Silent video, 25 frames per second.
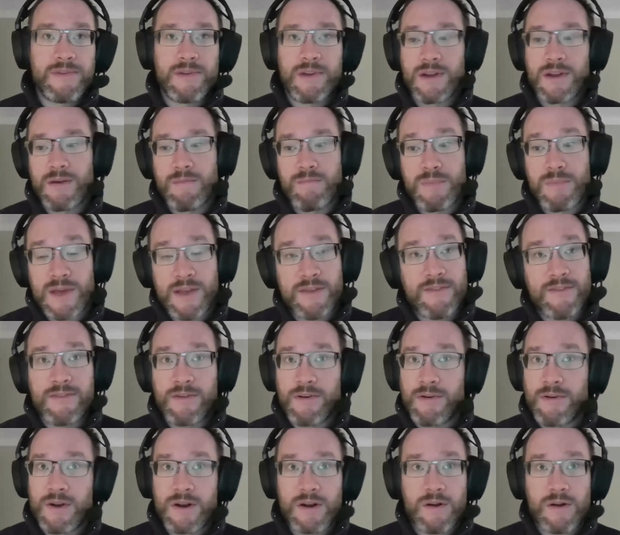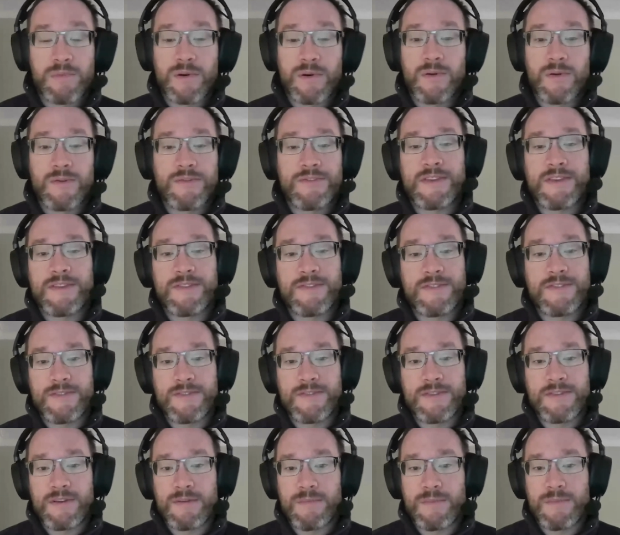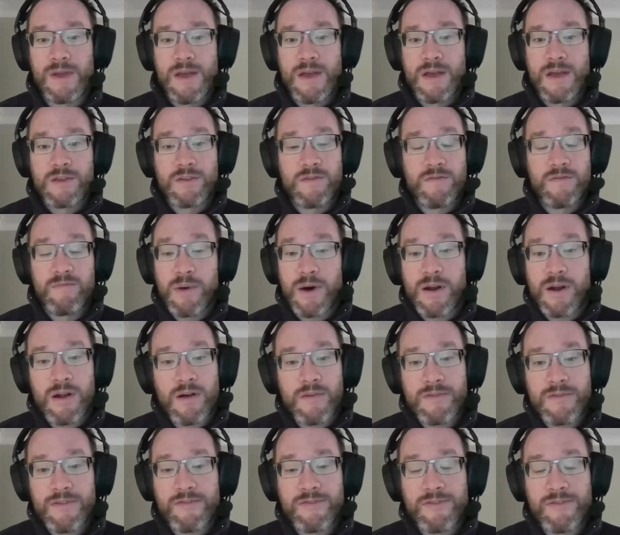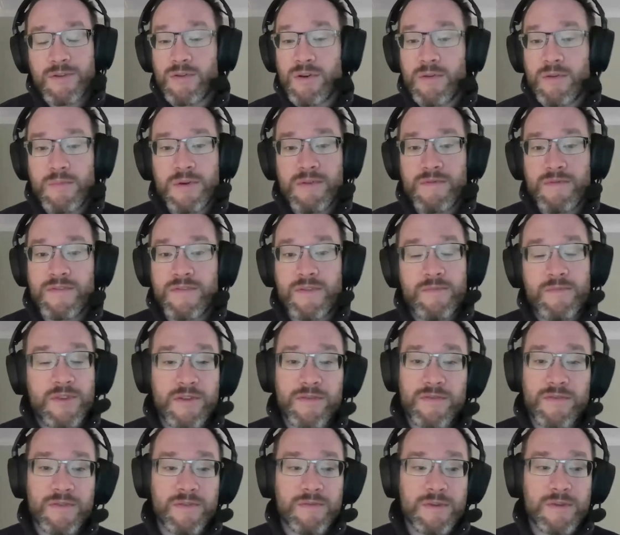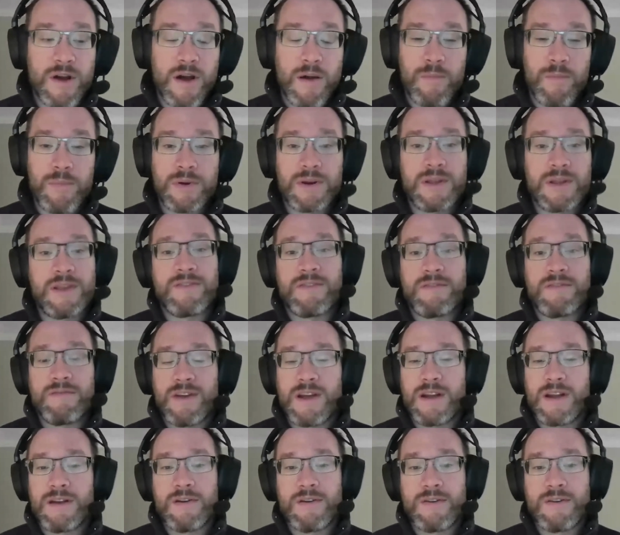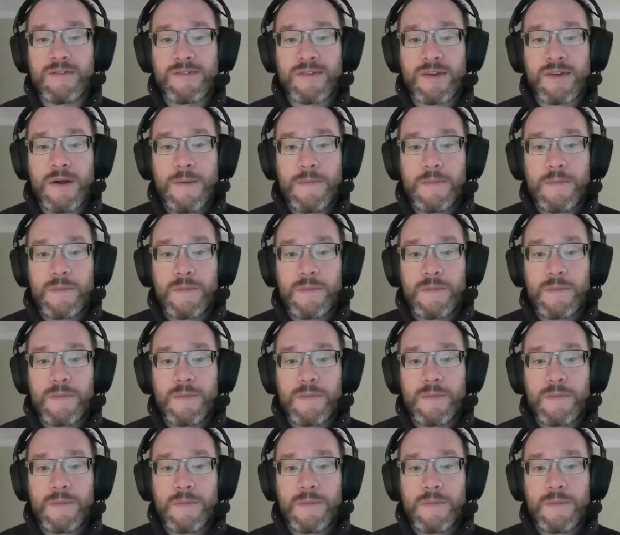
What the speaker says: and a mixer and a process system, you've bought all this equipment from different companies and vendors.